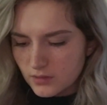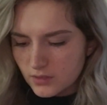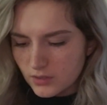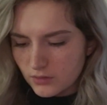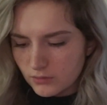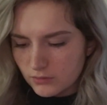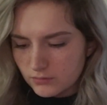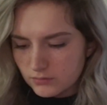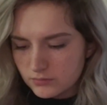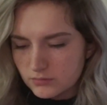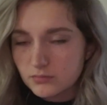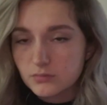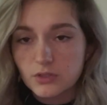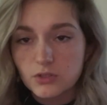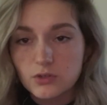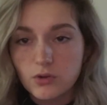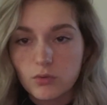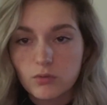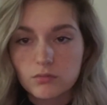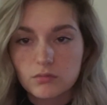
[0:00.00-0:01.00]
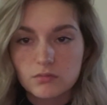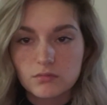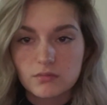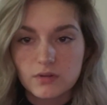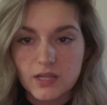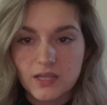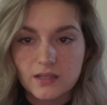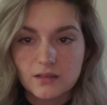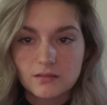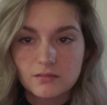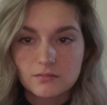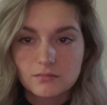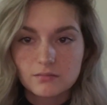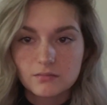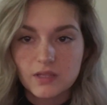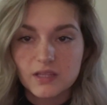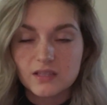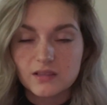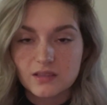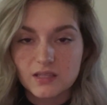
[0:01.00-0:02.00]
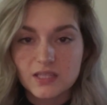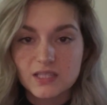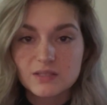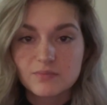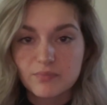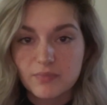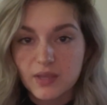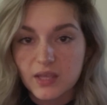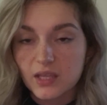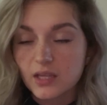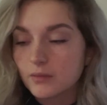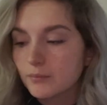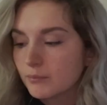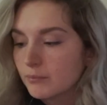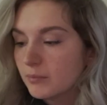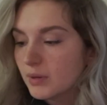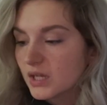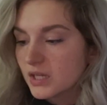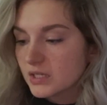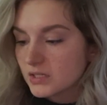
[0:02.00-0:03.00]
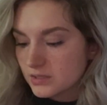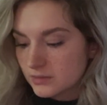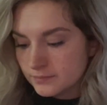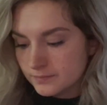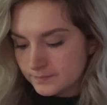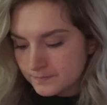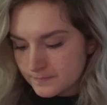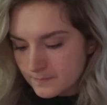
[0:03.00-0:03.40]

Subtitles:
You don't need it this big, but